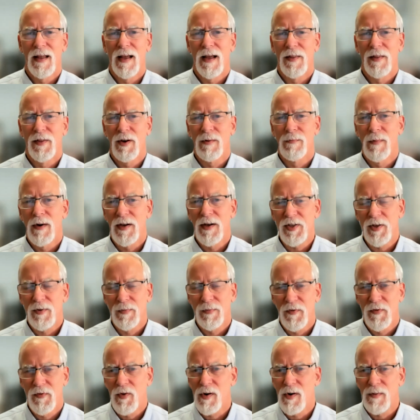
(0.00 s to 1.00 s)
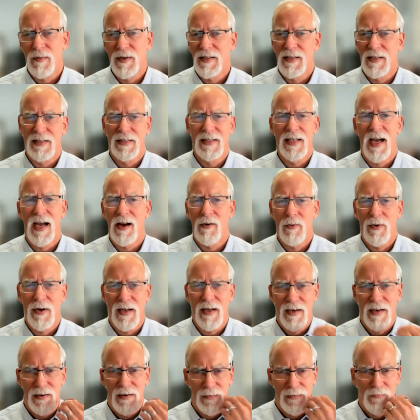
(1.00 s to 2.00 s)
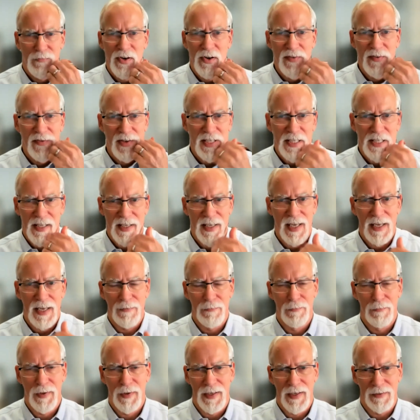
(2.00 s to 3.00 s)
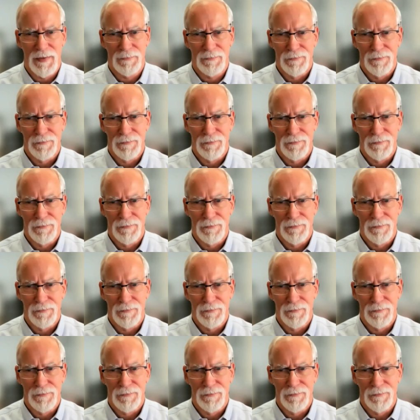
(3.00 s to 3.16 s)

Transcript: their muscle performance is not what it previously had been.